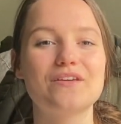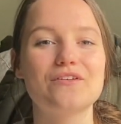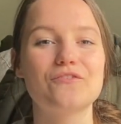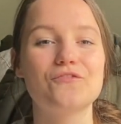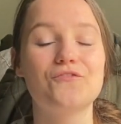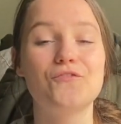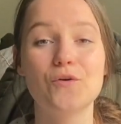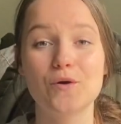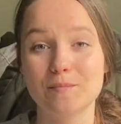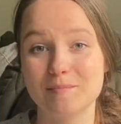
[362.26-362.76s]

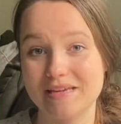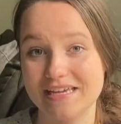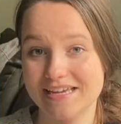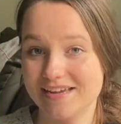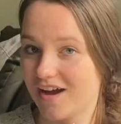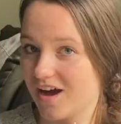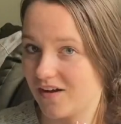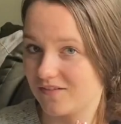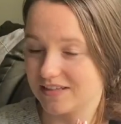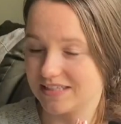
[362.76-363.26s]
For
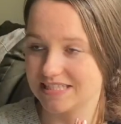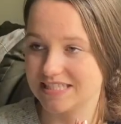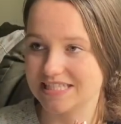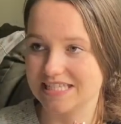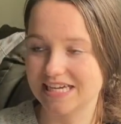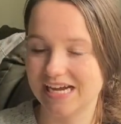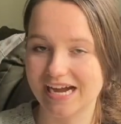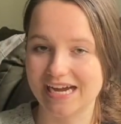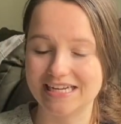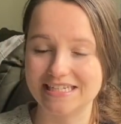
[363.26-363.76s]
me,
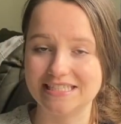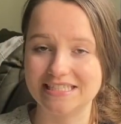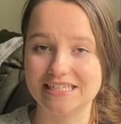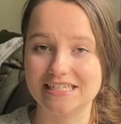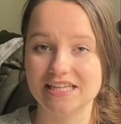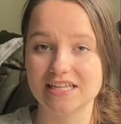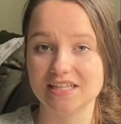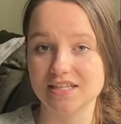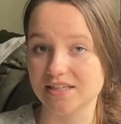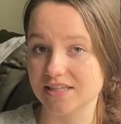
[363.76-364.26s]
obviously, I
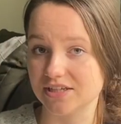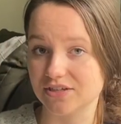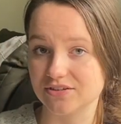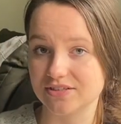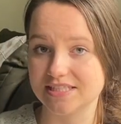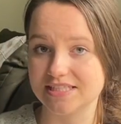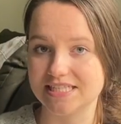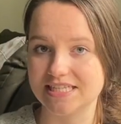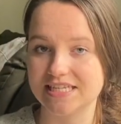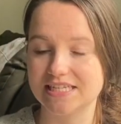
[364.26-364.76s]
did
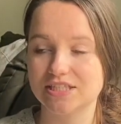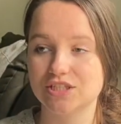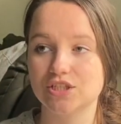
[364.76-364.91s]
literacy,